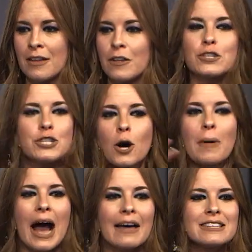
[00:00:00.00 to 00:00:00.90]
There's no
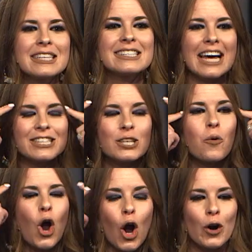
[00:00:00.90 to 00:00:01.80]
behind the scenes. That's so
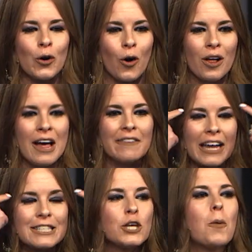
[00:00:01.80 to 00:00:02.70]
carnal.
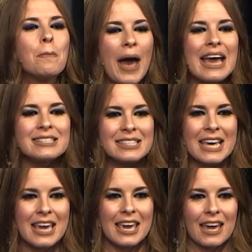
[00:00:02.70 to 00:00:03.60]
That's so base
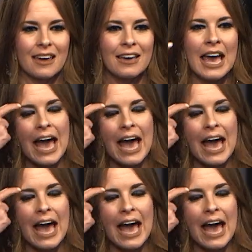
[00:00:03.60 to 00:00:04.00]
thinking.